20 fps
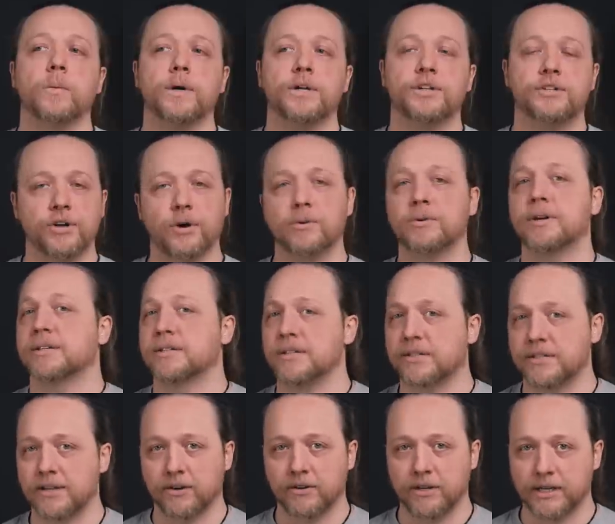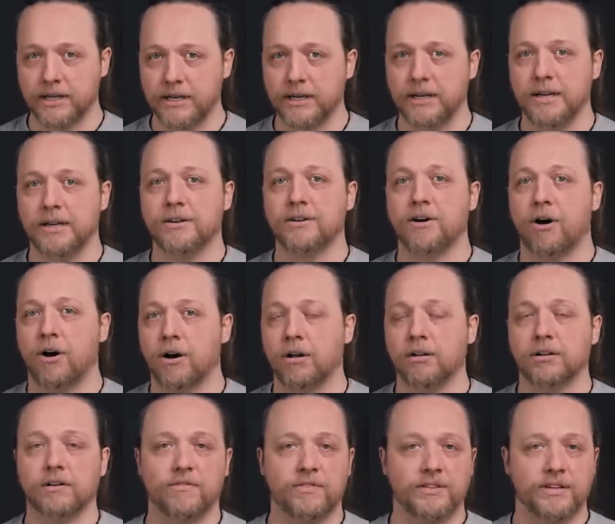We don't necessarily need
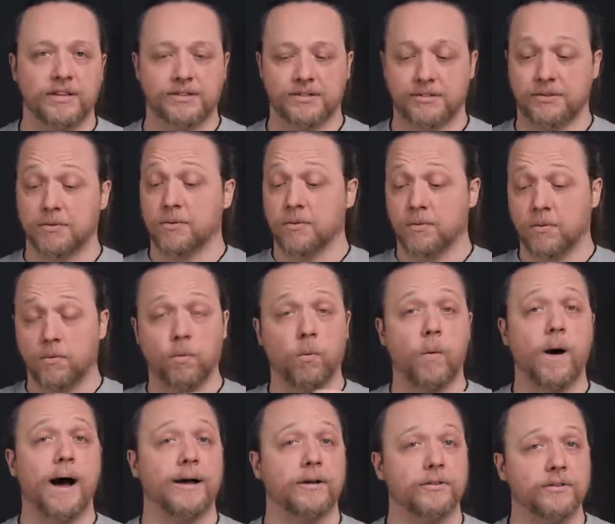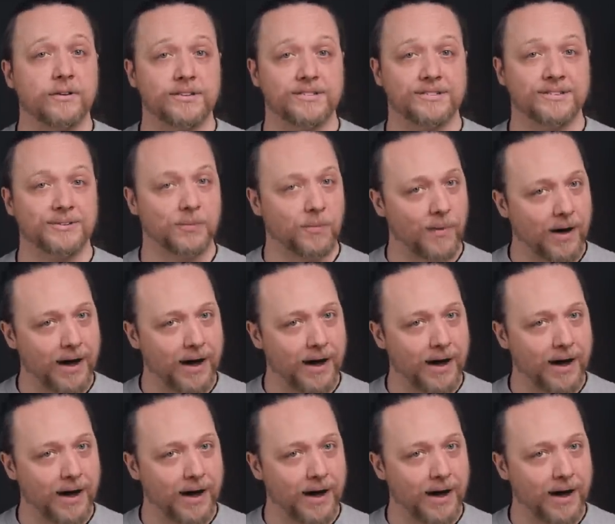all of this wildness in the